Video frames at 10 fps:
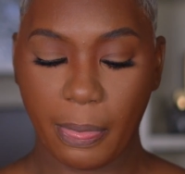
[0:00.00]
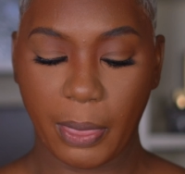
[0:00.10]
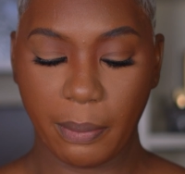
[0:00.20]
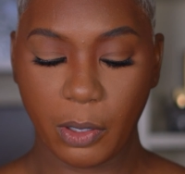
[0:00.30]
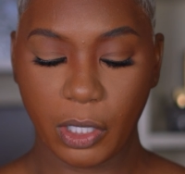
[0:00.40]

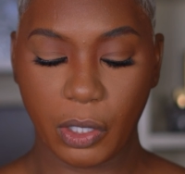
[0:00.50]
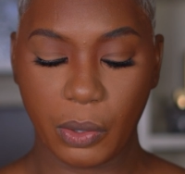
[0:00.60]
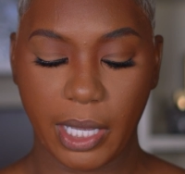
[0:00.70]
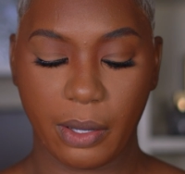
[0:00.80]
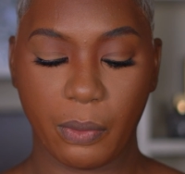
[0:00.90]
I'm gonna
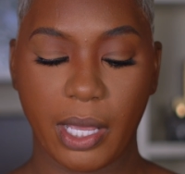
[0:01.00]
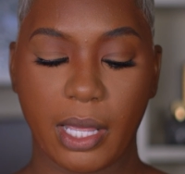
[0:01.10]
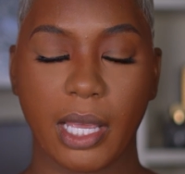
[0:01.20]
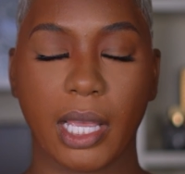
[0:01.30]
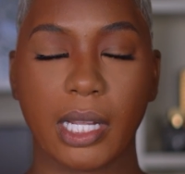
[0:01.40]
go in
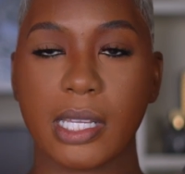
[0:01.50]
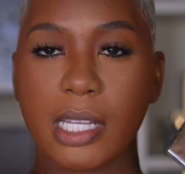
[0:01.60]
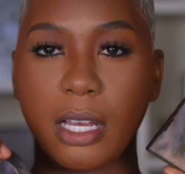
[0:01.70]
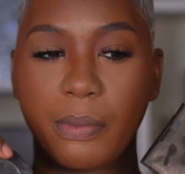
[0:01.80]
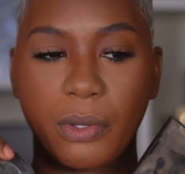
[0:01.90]
with
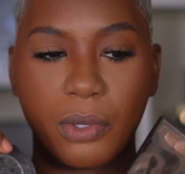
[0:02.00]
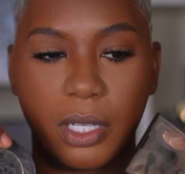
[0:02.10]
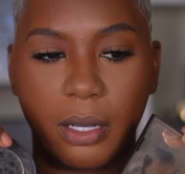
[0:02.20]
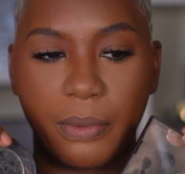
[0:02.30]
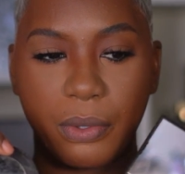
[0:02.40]

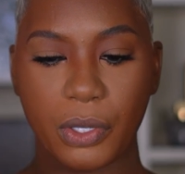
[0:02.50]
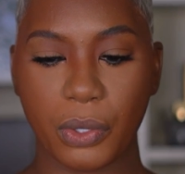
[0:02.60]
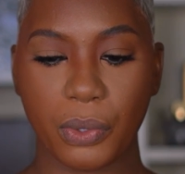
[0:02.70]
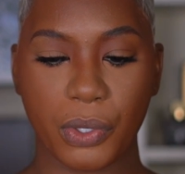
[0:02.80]
NCW2.